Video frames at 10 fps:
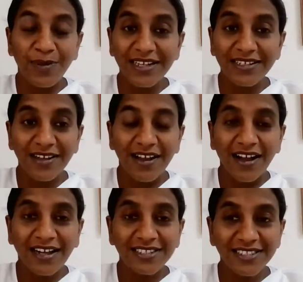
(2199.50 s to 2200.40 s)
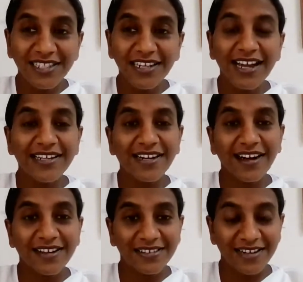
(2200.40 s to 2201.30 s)
But until and
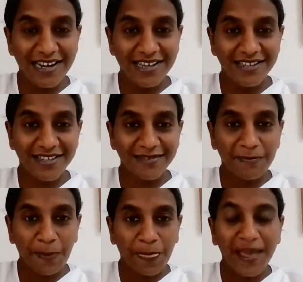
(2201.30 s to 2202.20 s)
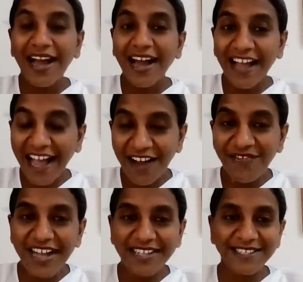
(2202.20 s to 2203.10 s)
unless I
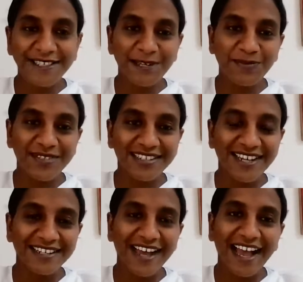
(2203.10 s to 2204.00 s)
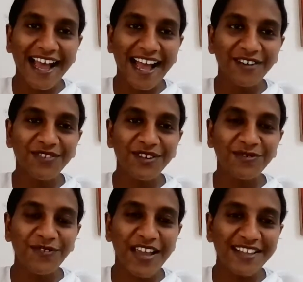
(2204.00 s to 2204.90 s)
have accepted and I have
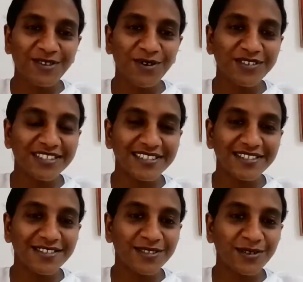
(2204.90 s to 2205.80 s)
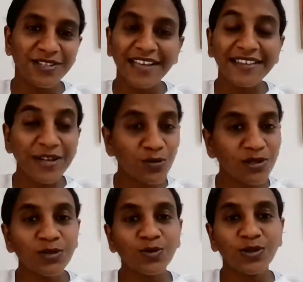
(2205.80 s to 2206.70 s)
that faith on it, so nothing
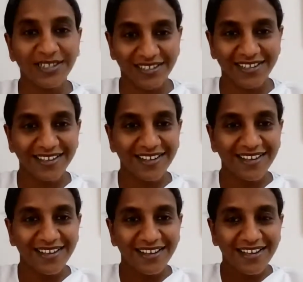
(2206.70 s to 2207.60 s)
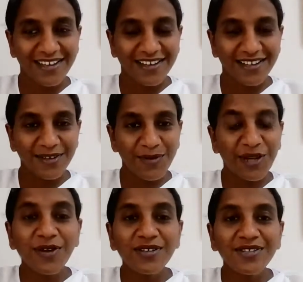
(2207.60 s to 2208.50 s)
will work.
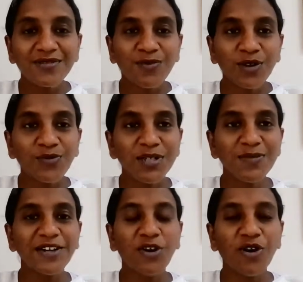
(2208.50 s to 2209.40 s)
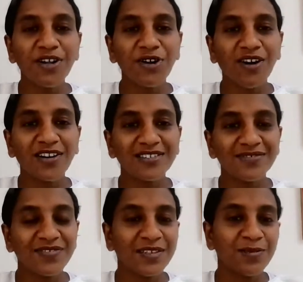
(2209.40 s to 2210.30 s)
Because what will be going
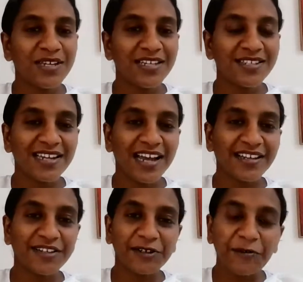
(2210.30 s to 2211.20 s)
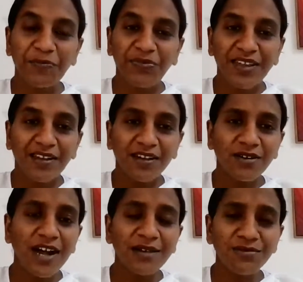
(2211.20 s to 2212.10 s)
on will be is like, oh,
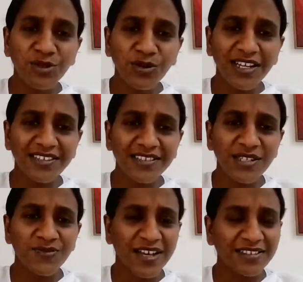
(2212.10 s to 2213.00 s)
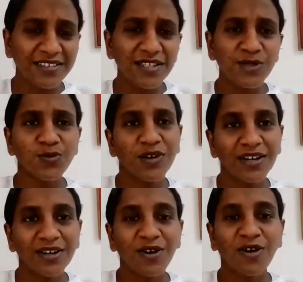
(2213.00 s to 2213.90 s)
I'm doing this whether this
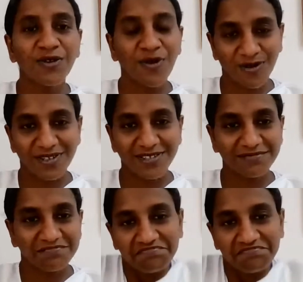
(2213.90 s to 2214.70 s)
work or not.